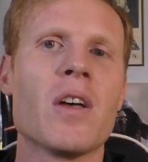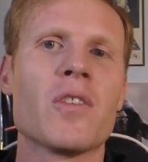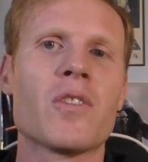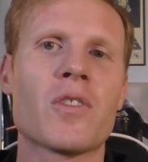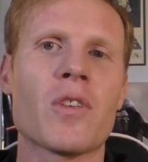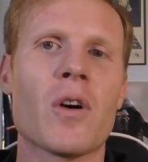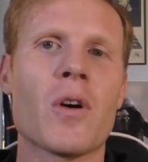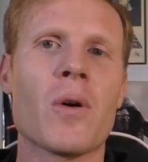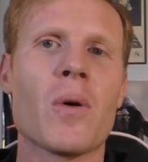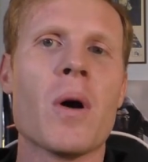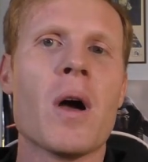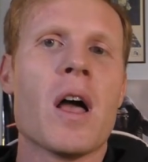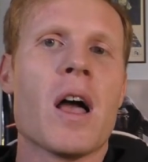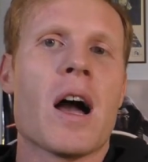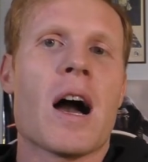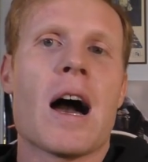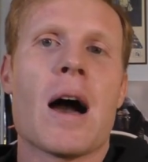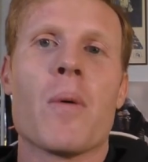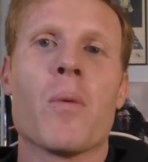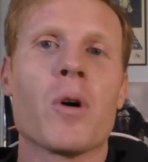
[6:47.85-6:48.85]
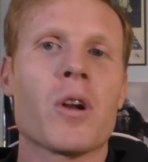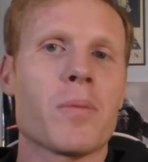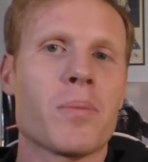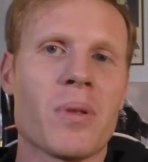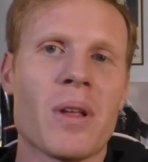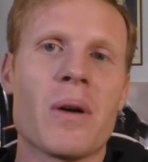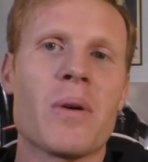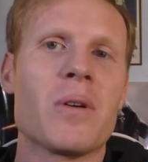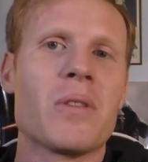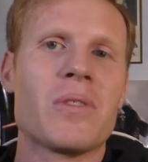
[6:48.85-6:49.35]
So I want to
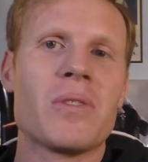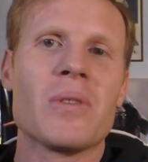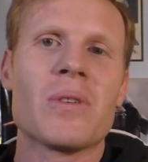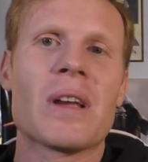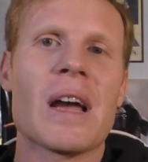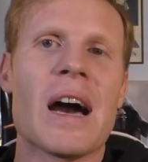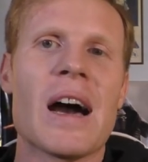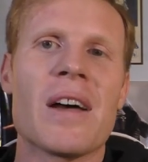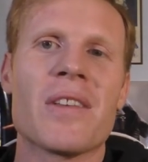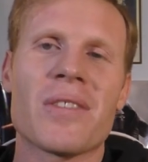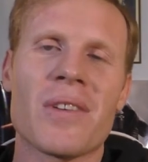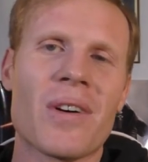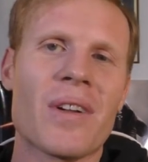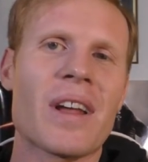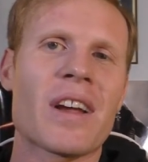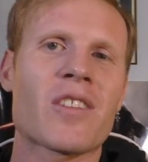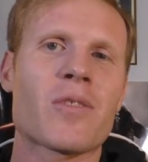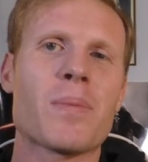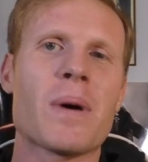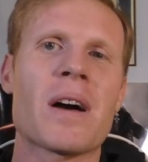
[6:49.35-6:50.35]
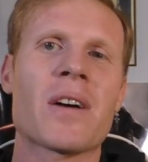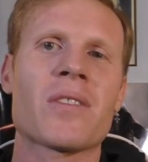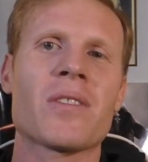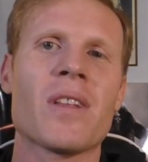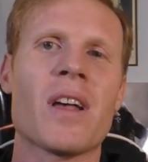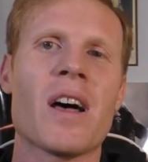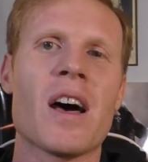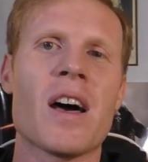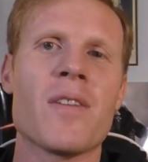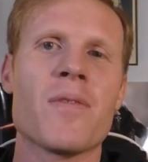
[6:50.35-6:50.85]
play with you guys on
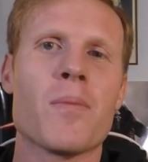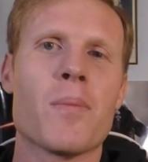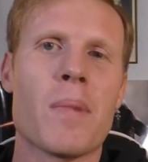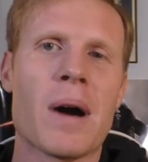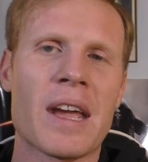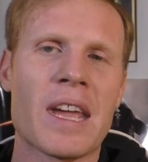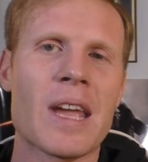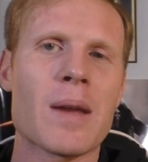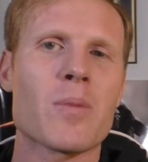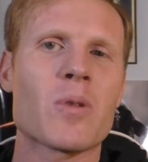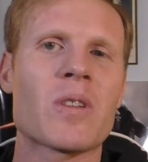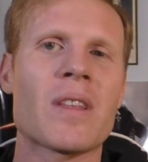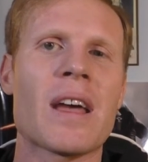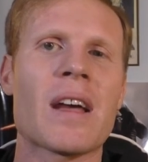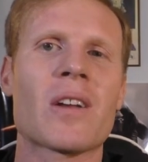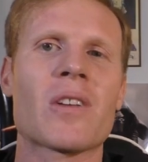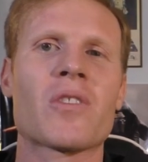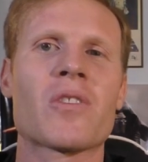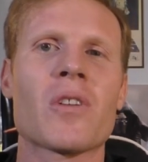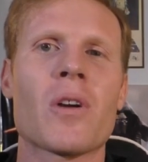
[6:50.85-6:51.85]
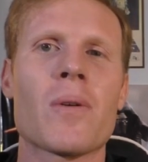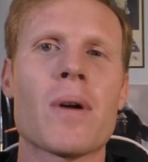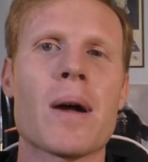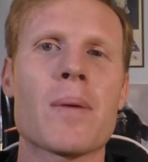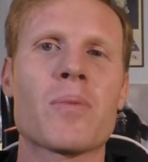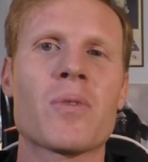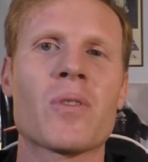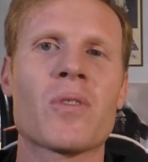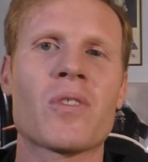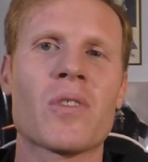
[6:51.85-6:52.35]
Xbox Live. My gamer tag is
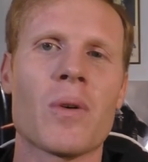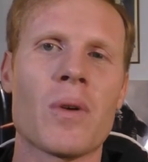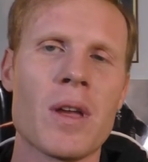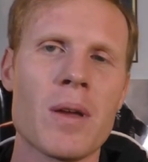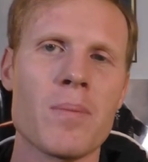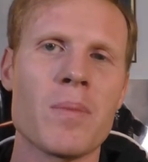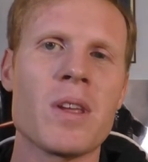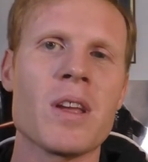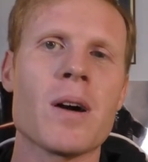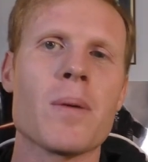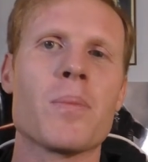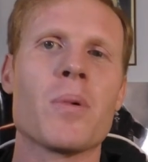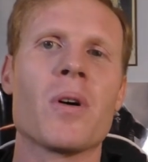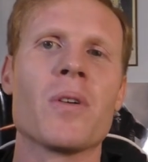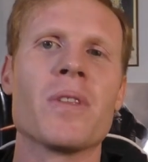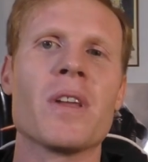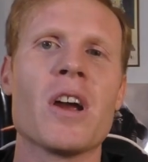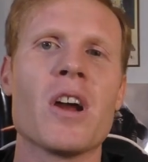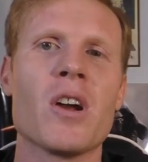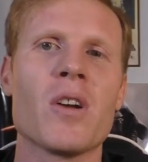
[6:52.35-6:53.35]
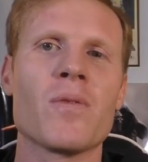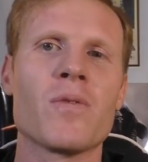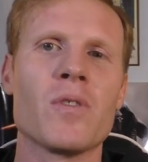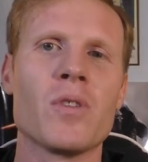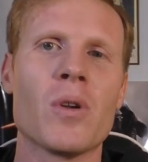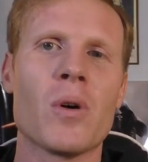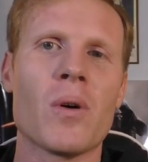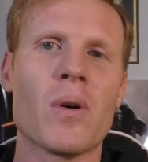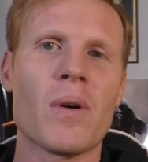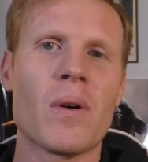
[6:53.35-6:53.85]
Starrapter, so hit me up on there if
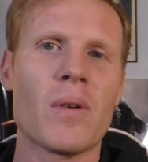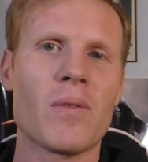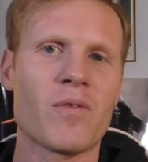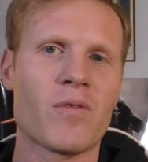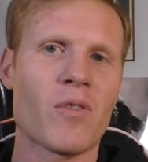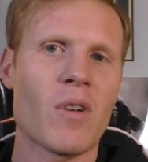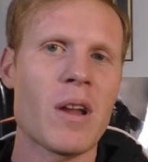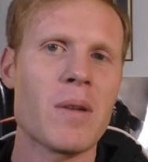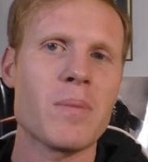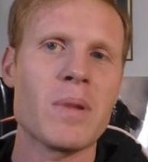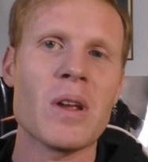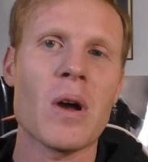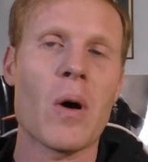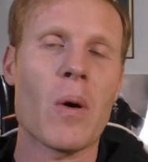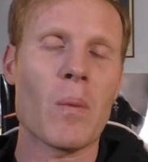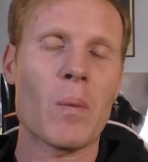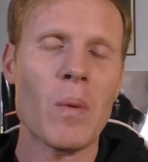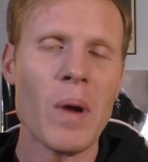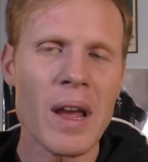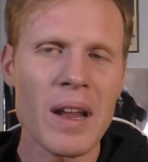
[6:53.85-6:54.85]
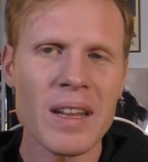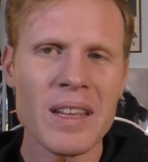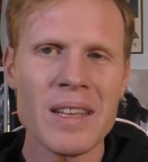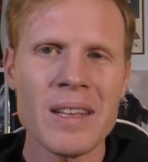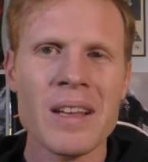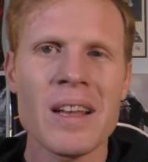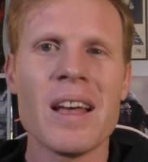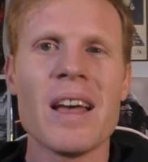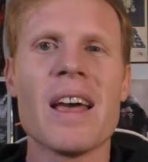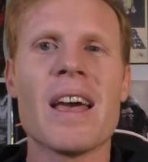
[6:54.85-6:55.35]
you don't friend me
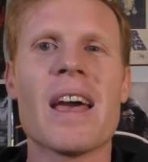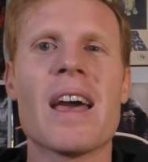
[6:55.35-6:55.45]
already.